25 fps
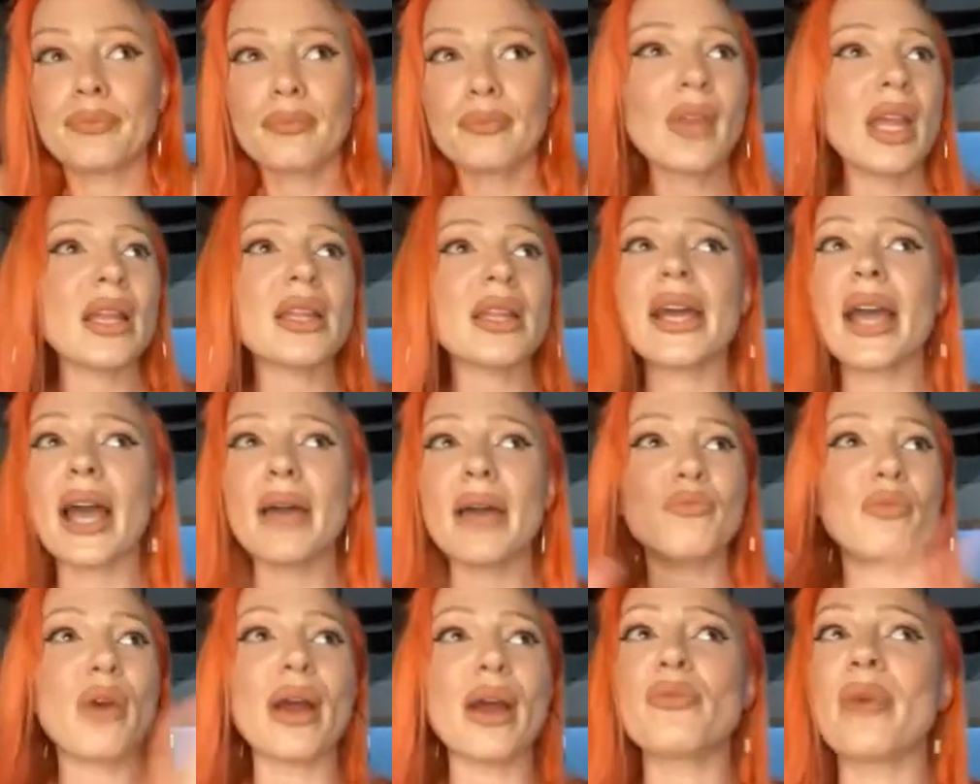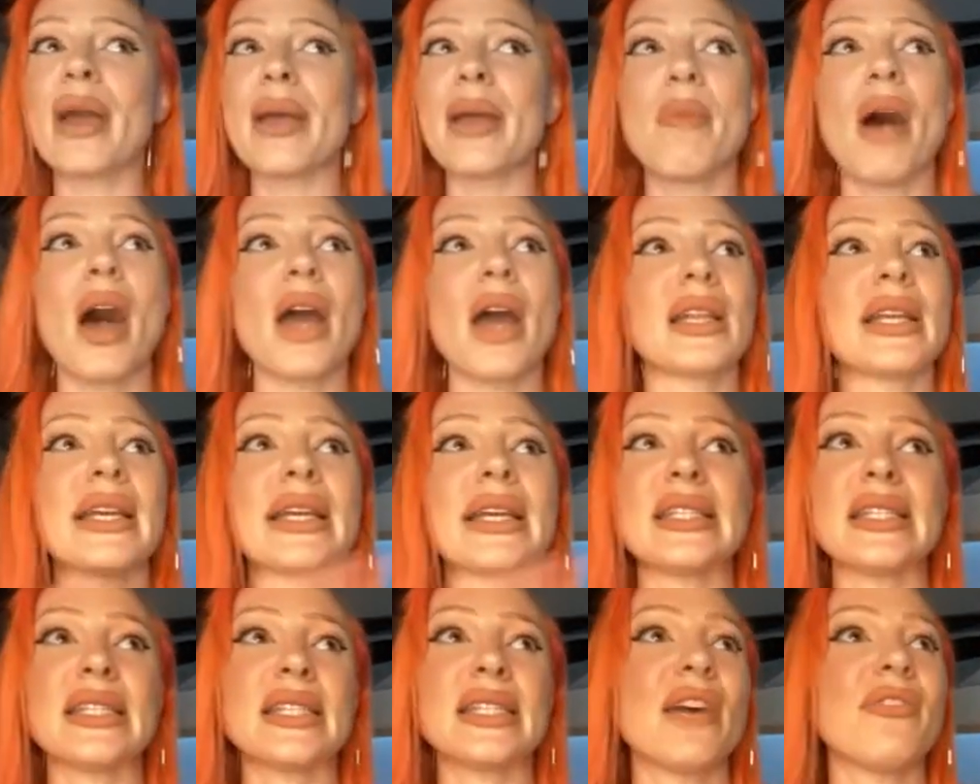like at runway modeling
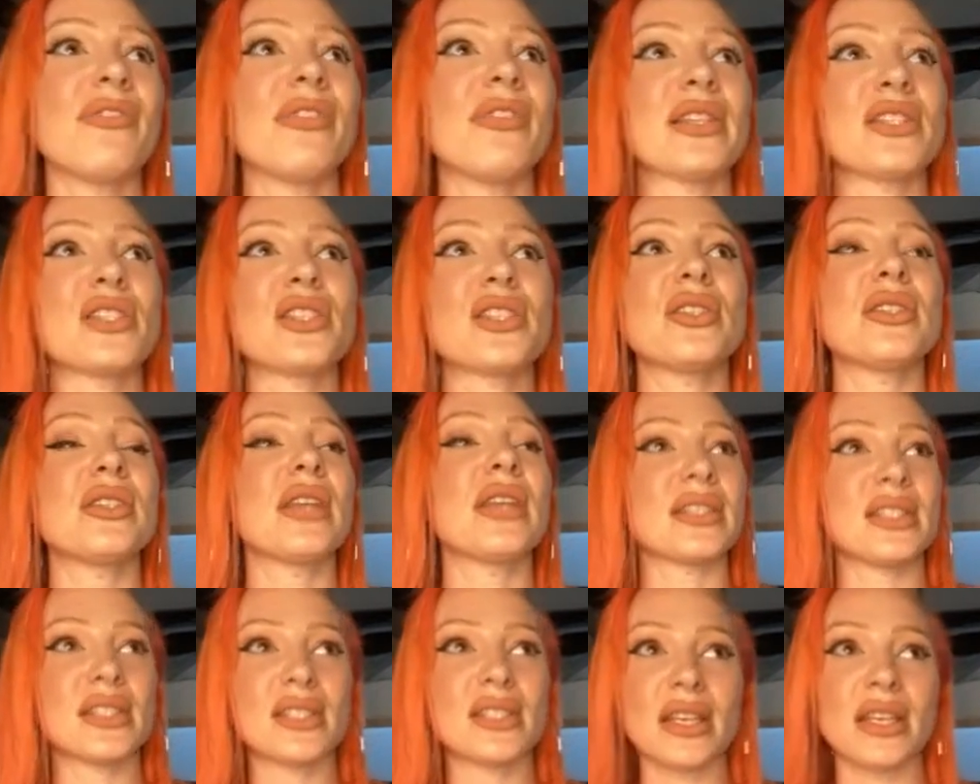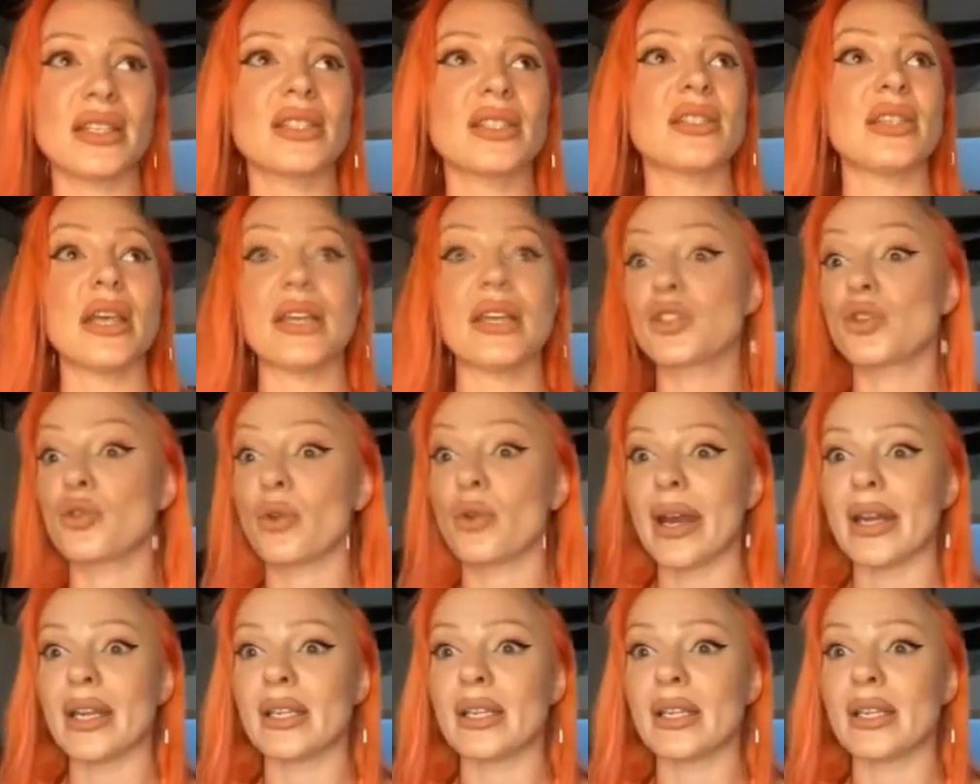and stuff. It's great.